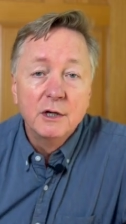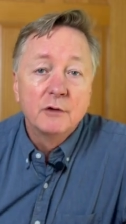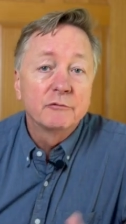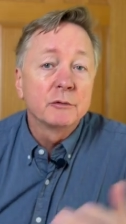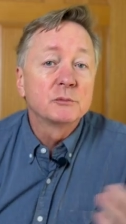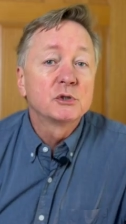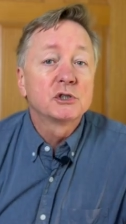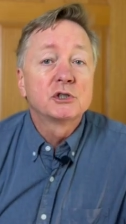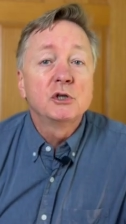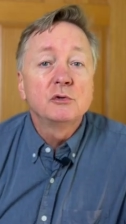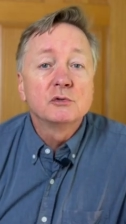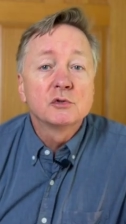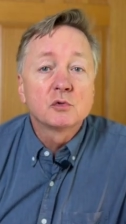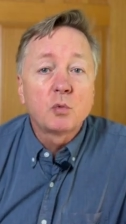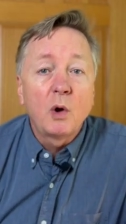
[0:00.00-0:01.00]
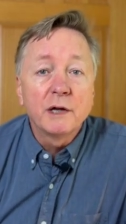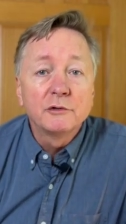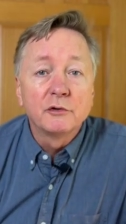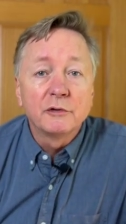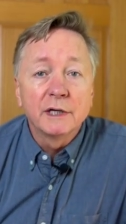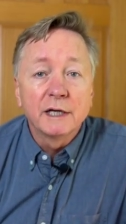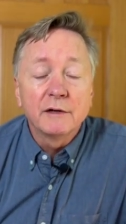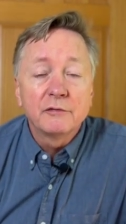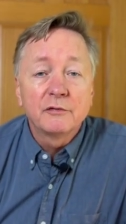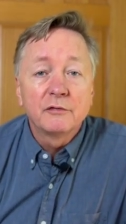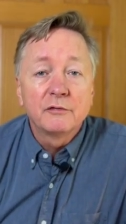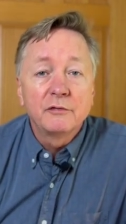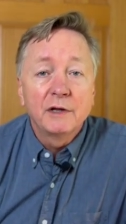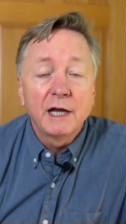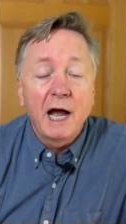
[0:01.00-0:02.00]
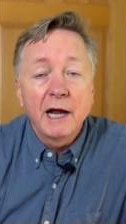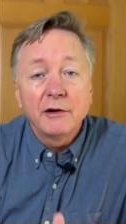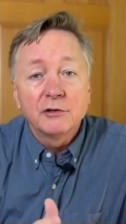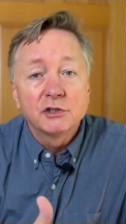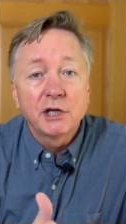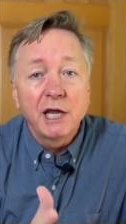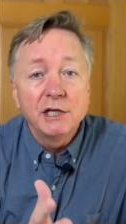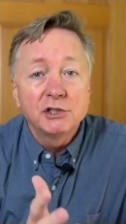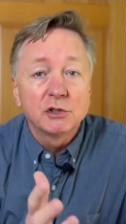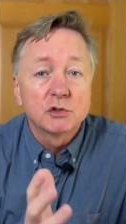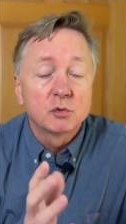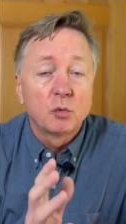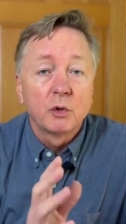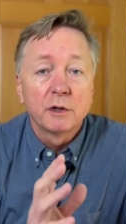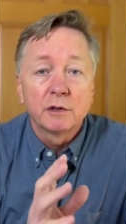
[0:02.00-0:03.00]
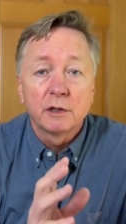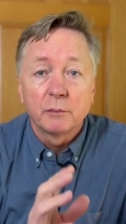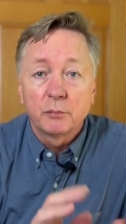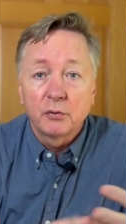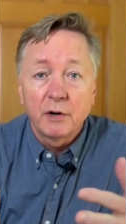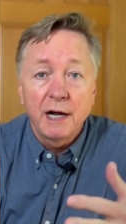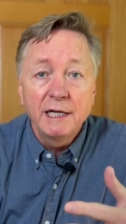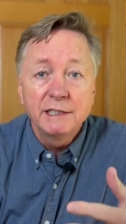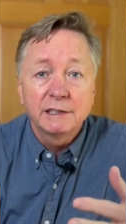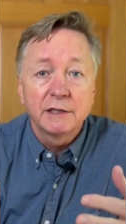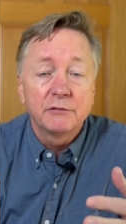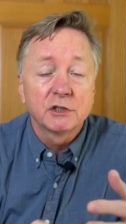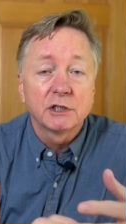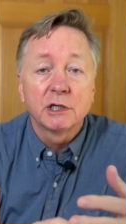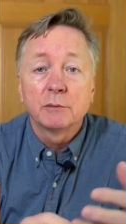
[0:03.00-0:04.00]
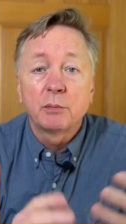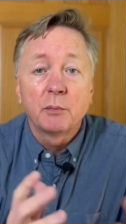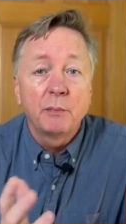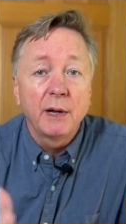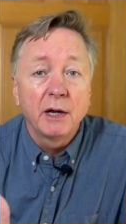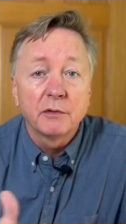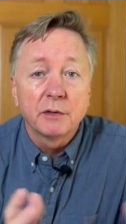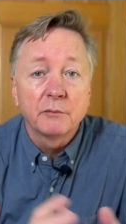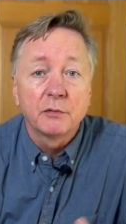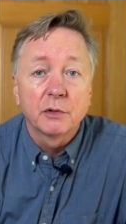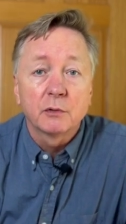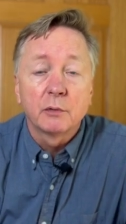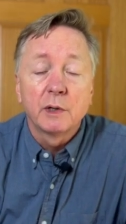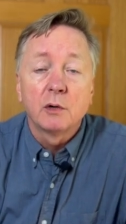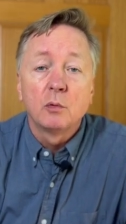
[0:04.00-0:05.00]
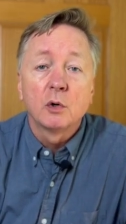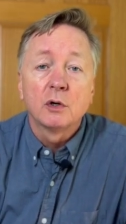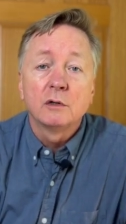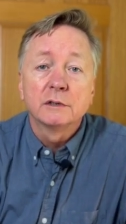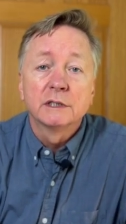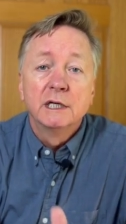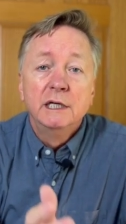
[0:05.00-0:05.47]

from students wondering if higher education's worth the price, if it's going to prepare them for the real world,